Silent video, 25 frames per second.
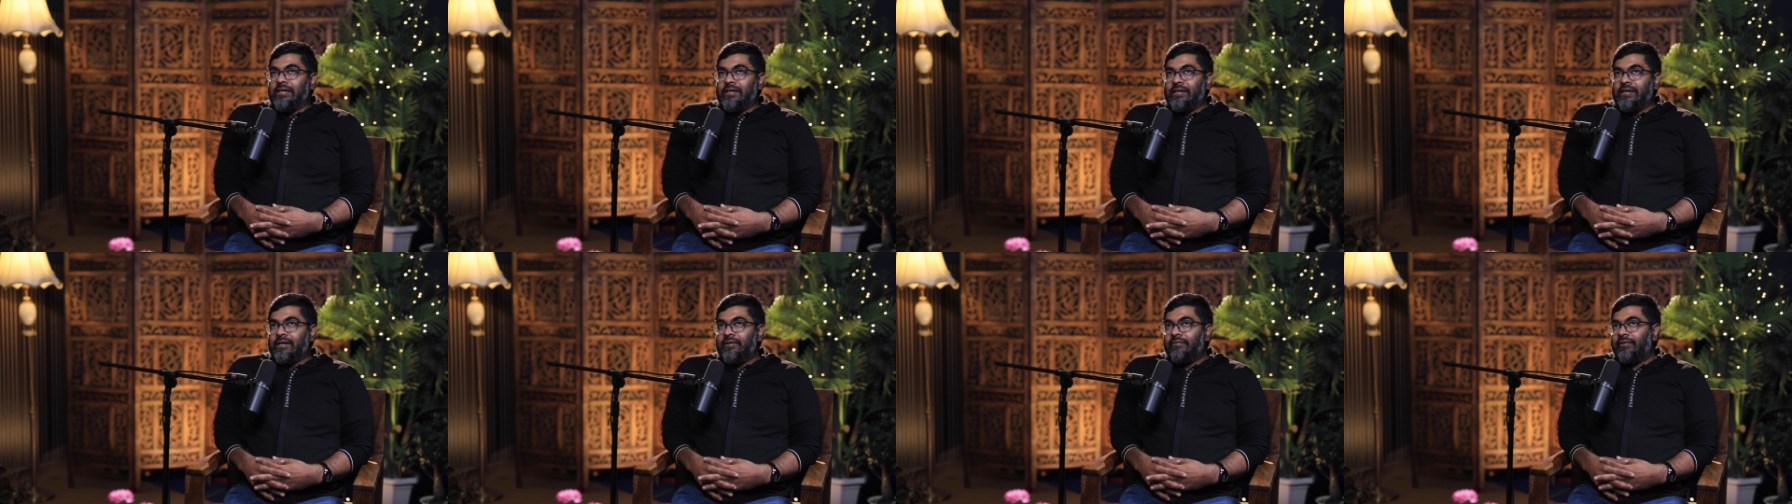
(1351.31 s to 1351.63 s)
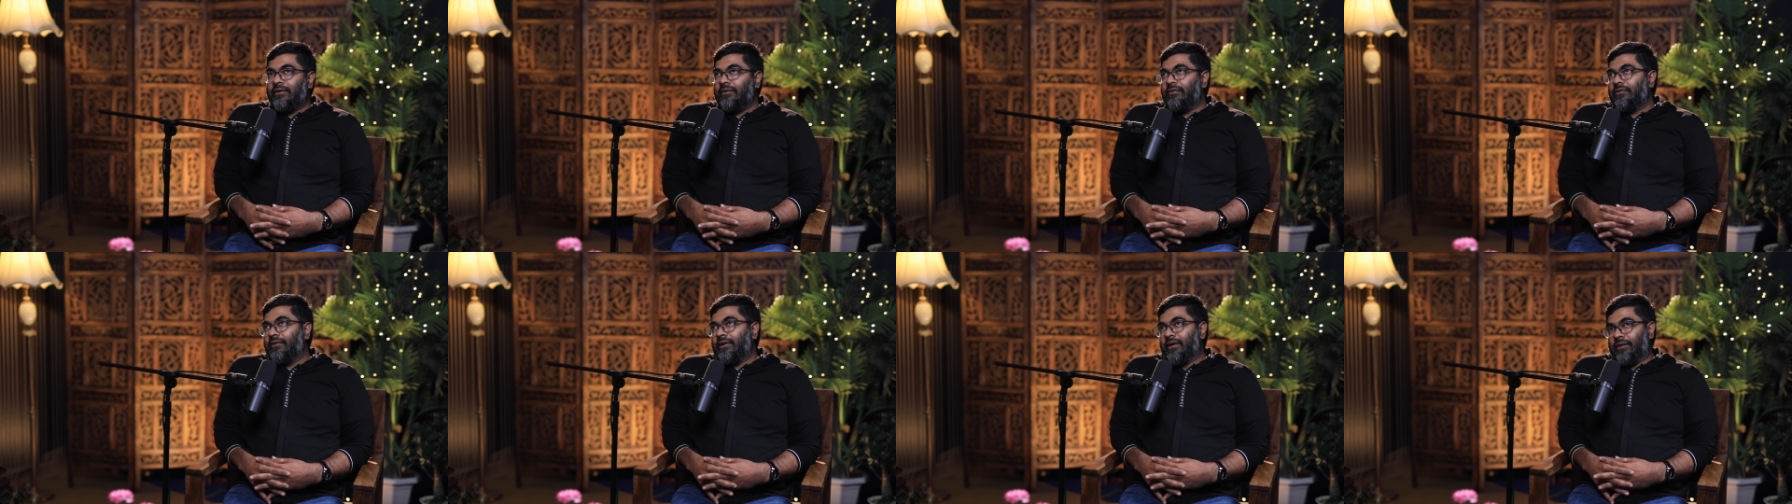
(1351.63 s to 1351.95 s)

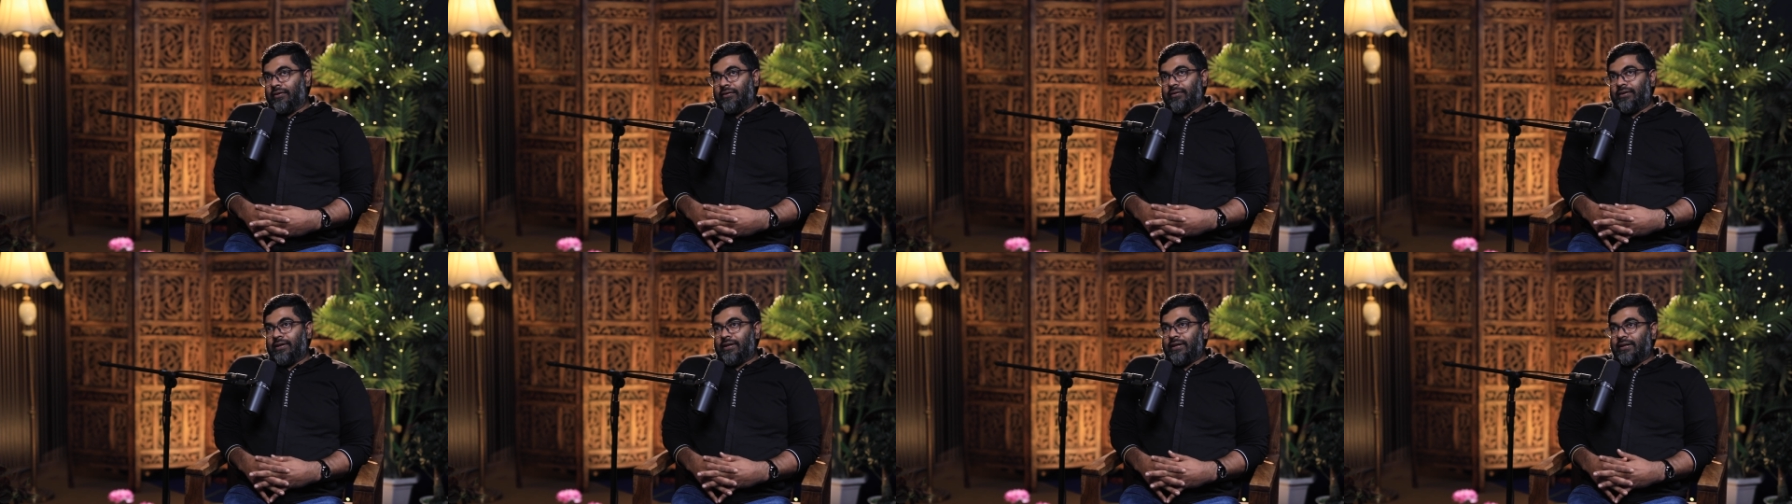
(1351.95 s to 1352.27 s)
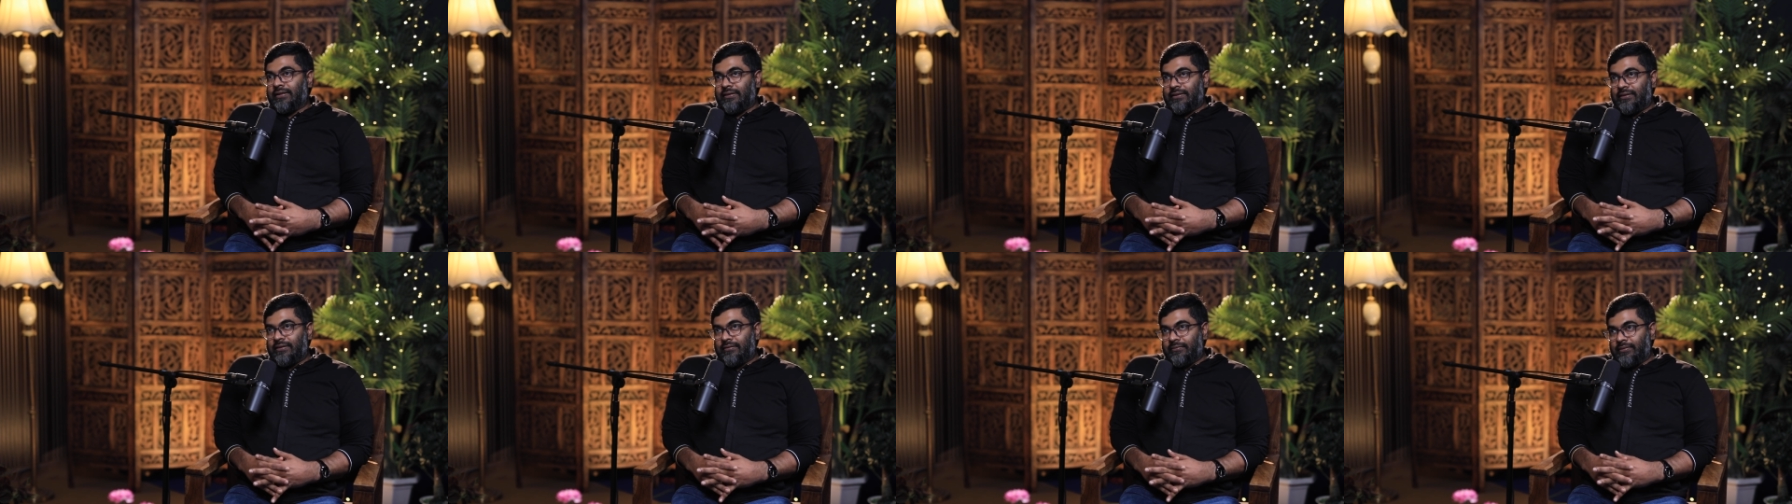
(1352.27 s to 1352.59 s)
even going to the
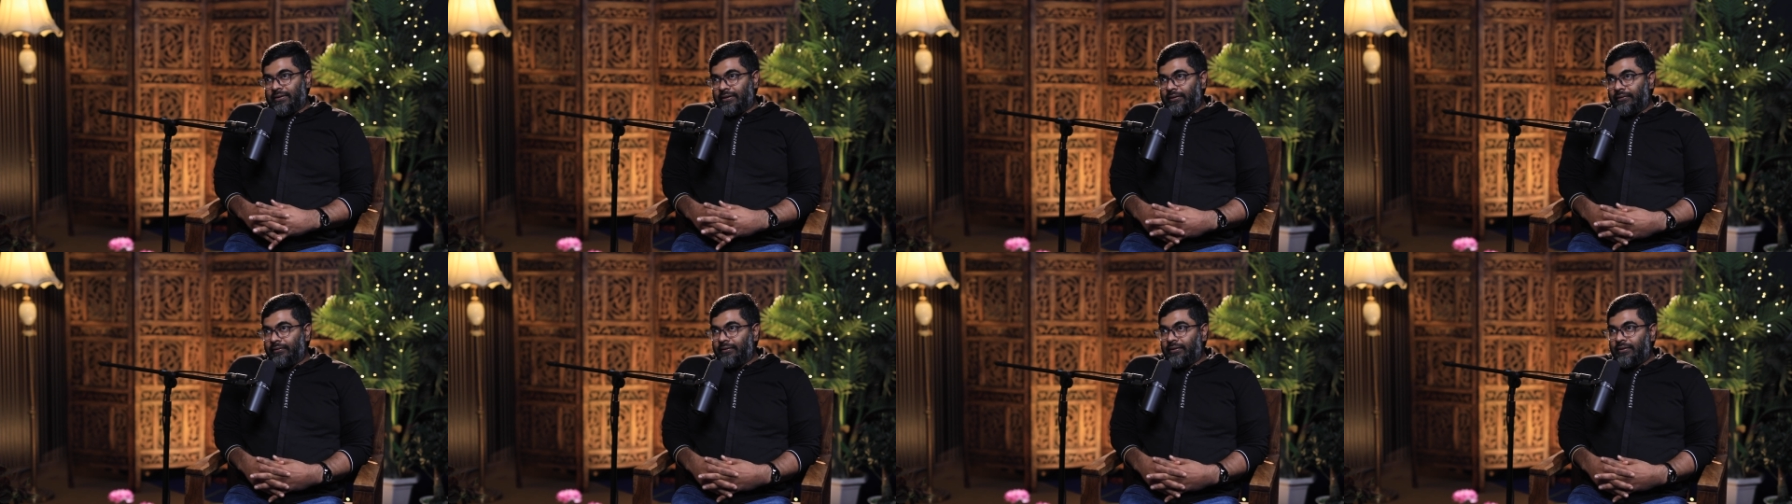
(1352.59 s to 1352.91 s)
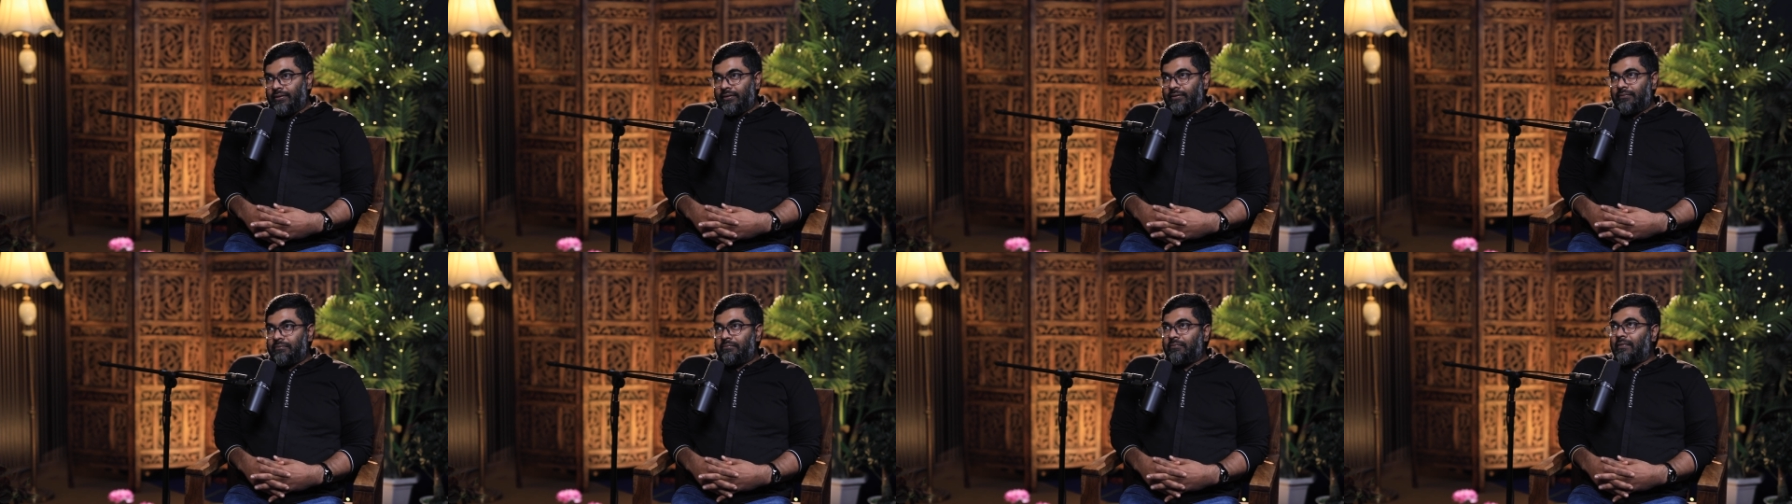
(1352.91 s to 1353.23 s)
customer,
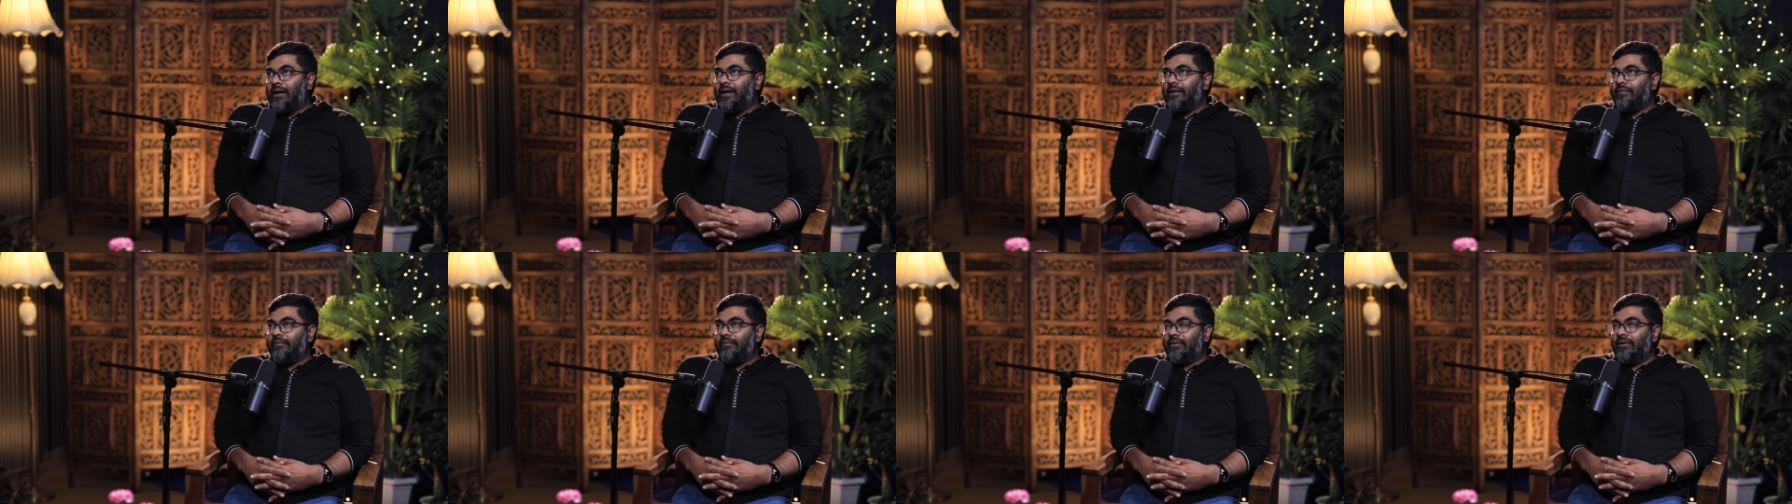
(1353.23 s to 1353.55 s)
my